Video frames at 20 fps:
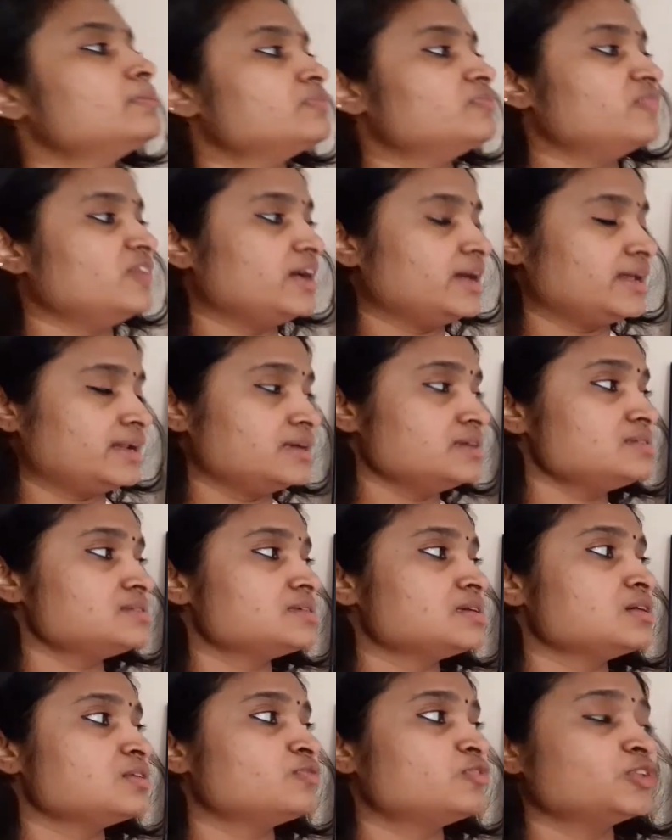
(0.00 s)
Whereas
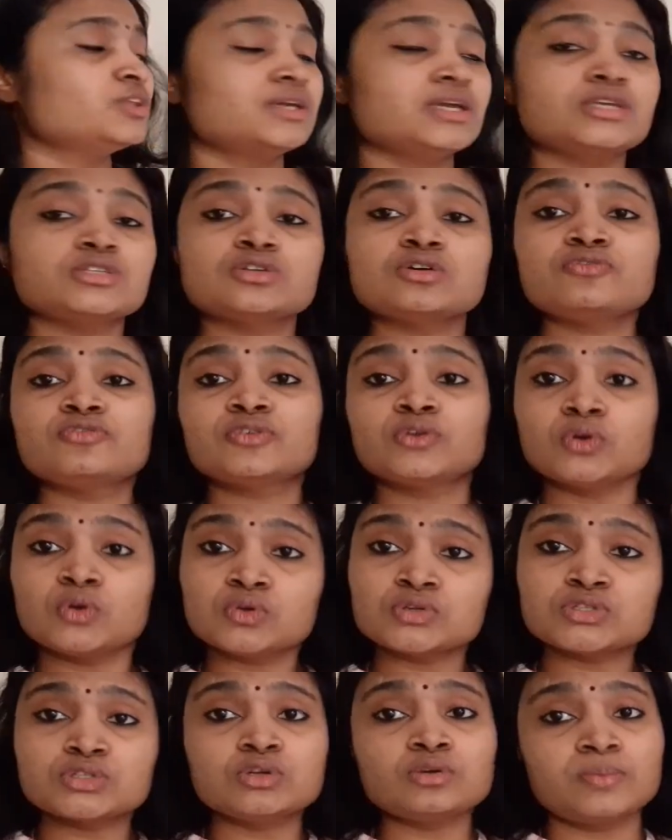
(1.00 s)
for the case of
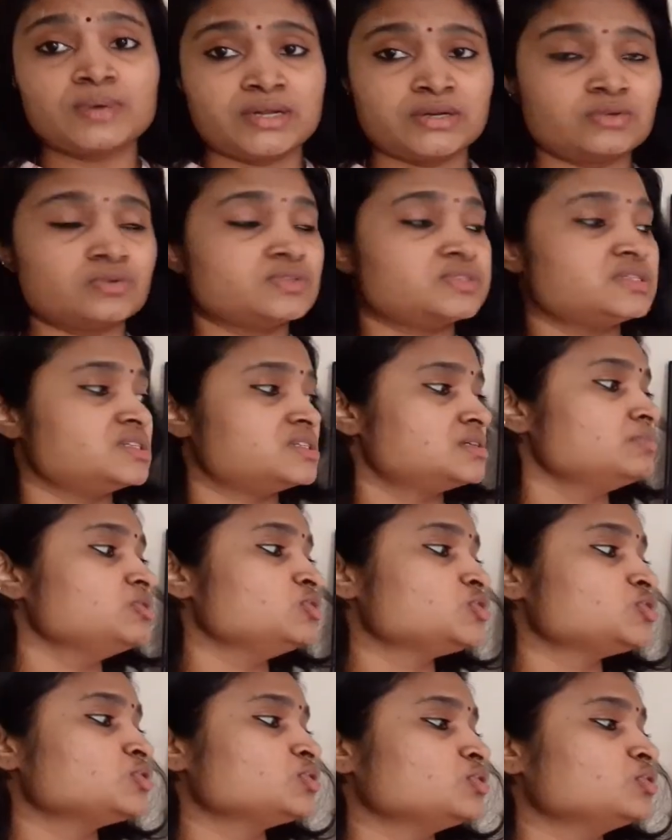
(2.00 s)
closed loop control system, you
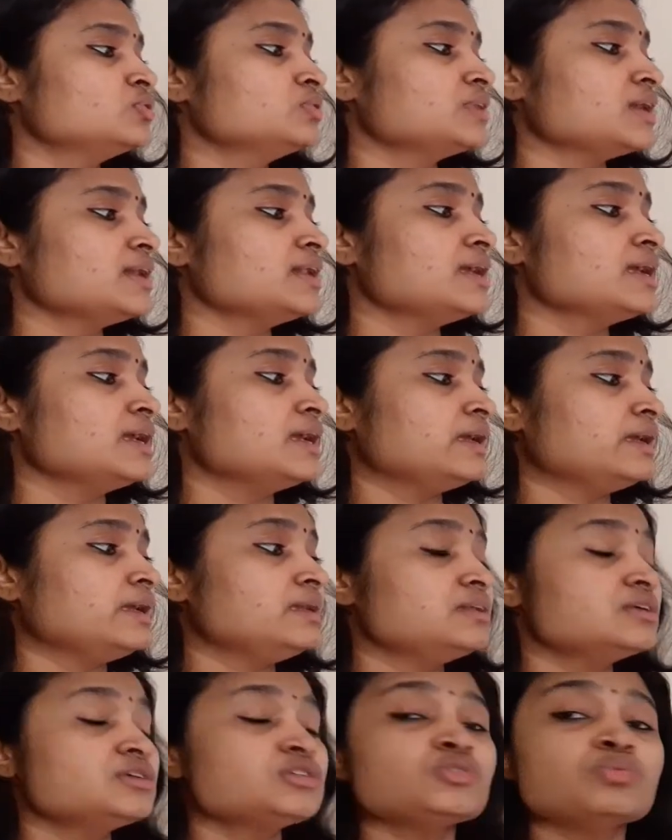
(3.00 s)
should know that
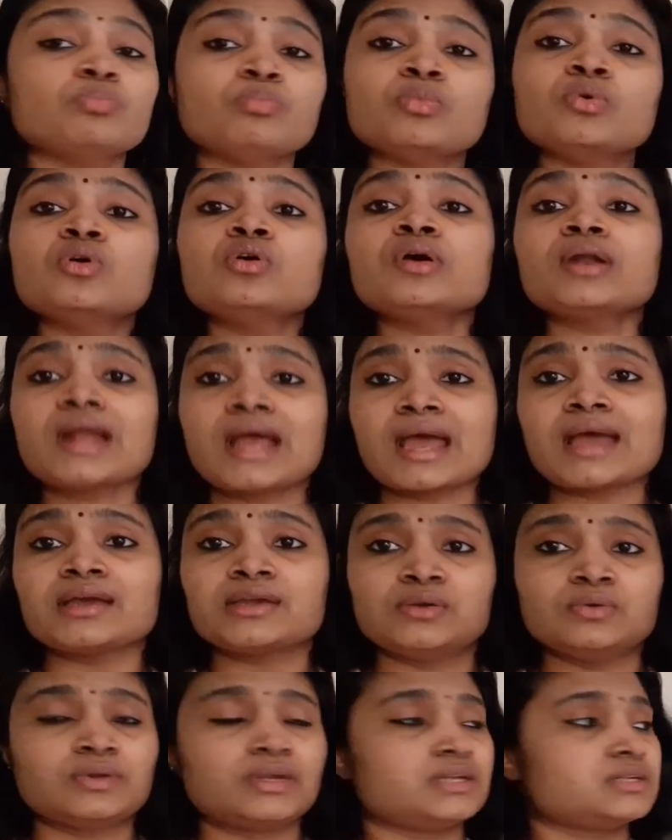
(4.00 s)
it is more
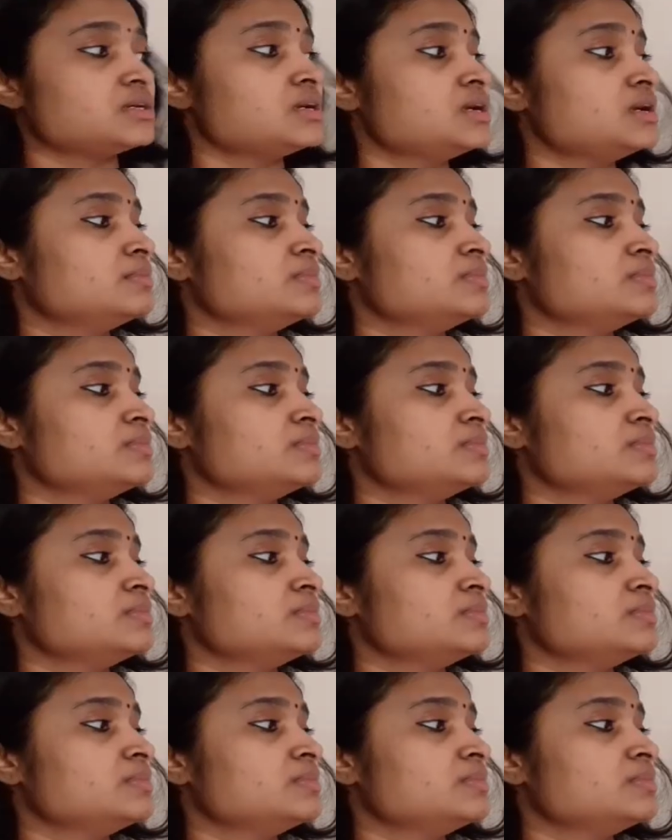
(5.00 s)
accurate.